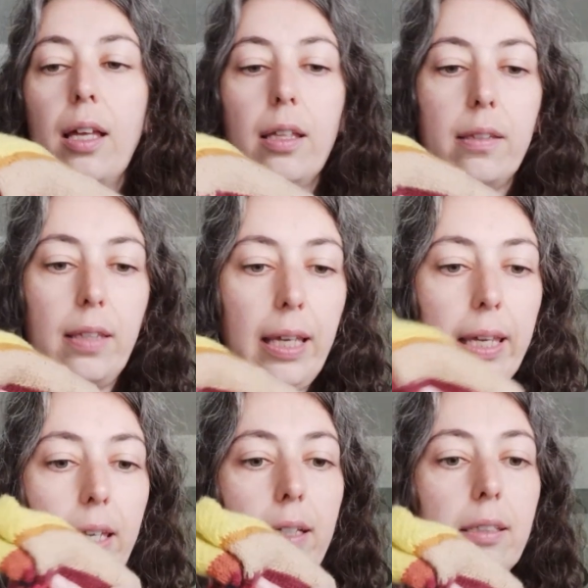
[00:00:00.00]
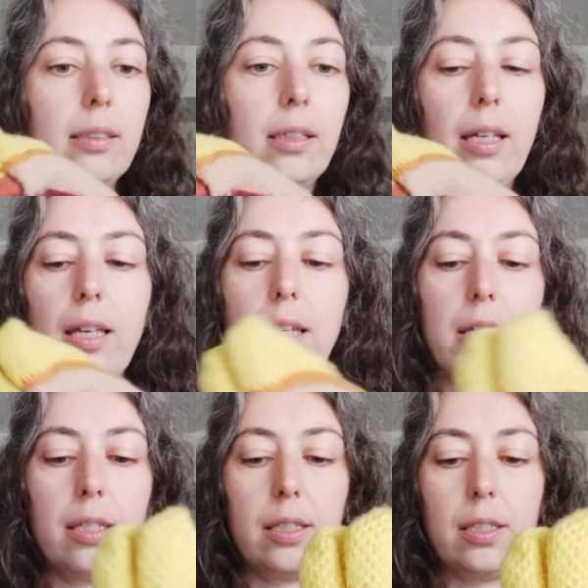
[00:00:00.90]
The heel
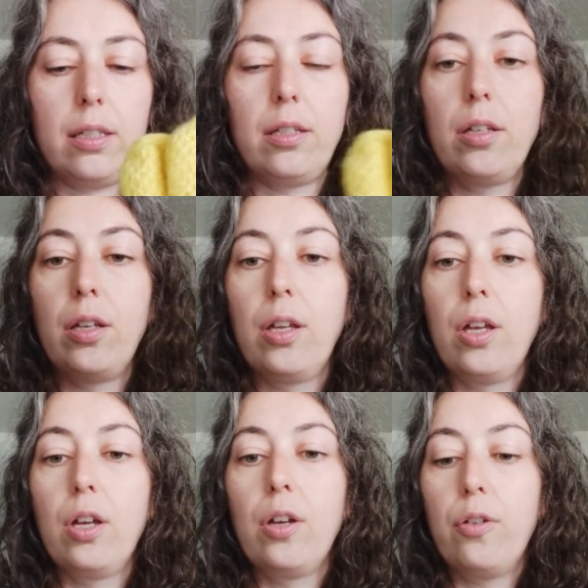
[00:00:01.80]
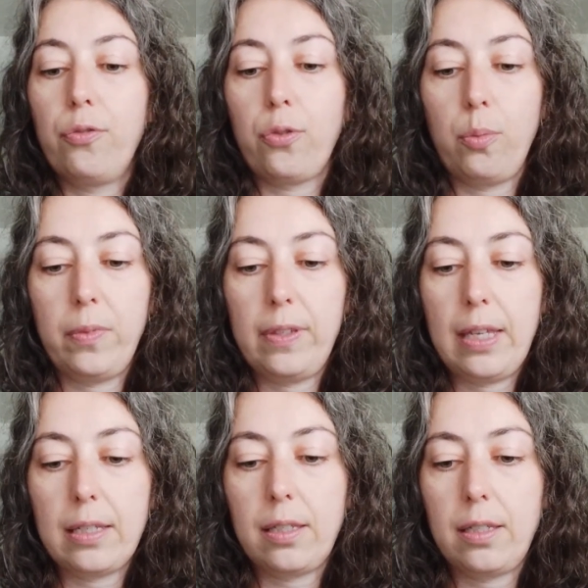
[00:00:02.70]
is from
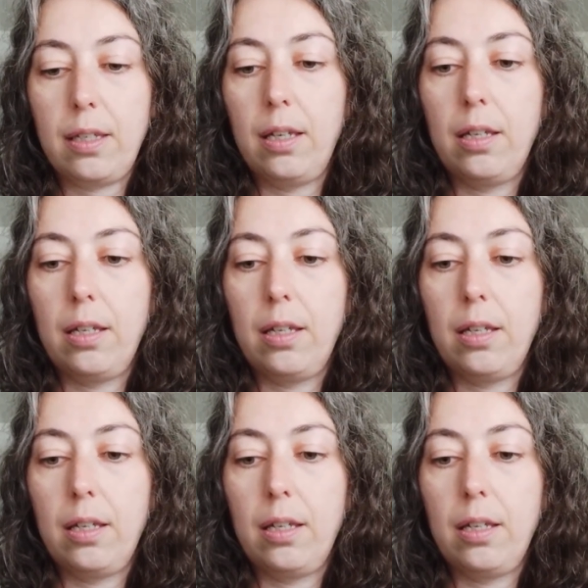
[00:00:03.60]
this